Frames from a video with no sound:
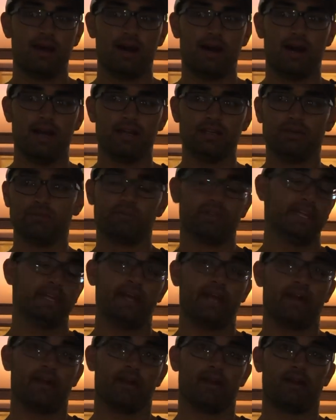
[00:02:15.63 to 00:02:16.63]
I don't really
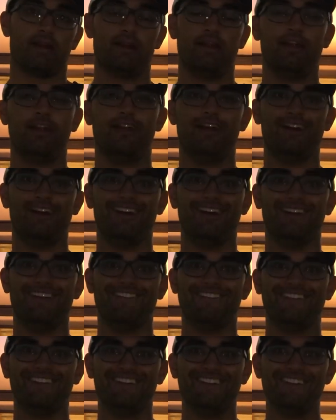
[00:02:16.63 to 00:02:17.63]
care.
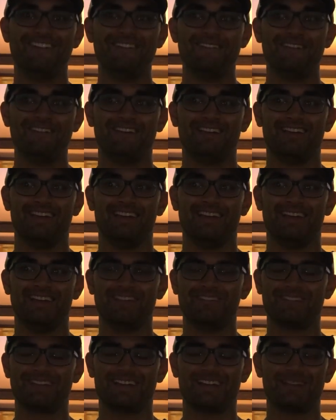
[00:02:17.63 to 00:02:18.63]
And I
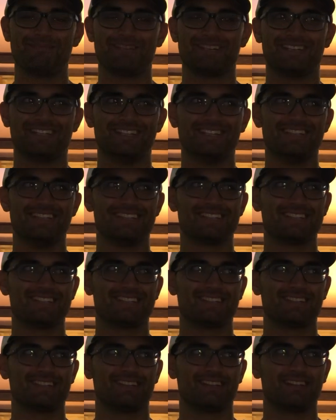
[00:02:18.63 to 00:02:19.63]
don't care because
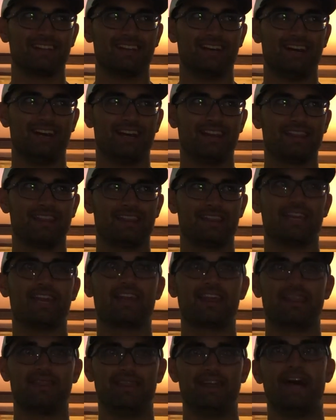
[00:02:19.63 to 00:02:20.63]
I think
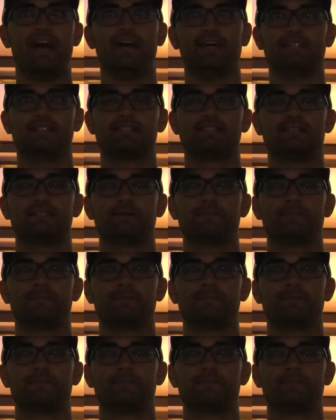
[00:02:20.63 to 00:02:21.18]
that